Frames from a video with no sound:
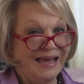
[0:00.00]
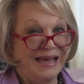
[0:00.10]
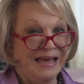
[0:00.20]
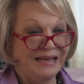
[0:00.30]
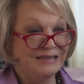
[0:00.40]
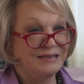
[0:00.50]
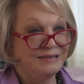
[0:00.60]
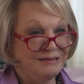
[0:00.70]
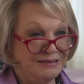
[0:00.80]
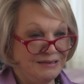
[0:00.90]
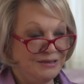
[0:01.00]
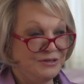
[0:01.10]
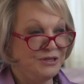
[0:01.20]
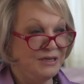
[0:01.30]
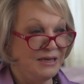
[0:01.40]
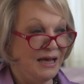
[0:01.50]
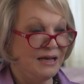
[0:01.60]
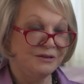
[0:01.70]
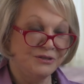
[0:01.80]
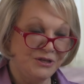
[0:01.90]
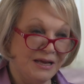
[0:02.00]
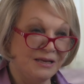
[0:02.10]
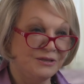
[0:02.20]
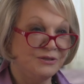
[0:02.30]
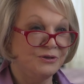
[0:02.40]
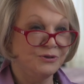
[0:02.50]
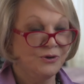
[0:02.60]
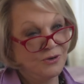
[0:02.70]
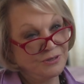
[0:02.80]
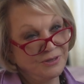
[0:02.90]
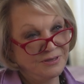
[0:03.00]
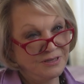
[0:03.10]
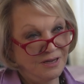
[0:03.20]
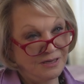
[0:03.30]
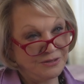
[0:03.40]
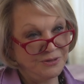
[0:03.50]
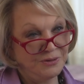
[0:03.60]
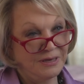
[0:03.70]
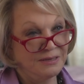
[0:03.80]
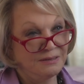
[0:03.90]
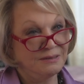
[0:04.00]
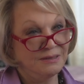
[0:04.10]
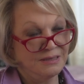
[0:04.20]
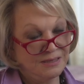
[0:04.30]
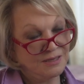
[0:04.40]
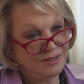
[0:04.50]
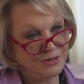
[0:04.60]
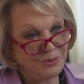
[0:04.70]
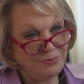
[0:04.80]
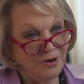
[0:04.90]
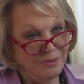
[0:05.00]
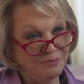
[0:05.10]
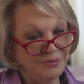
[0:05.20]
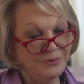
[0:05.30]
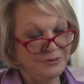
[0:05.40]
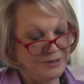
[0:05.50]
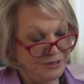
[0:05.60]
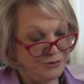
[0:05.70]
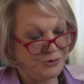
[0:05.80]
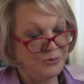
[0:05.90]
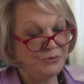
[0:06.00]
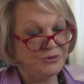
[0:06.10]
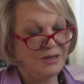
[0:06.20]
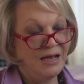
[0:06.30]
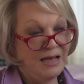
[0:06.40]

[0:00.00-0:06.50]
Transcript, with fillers: And she had a chance to talk to the doctor and discuss her problem or issues.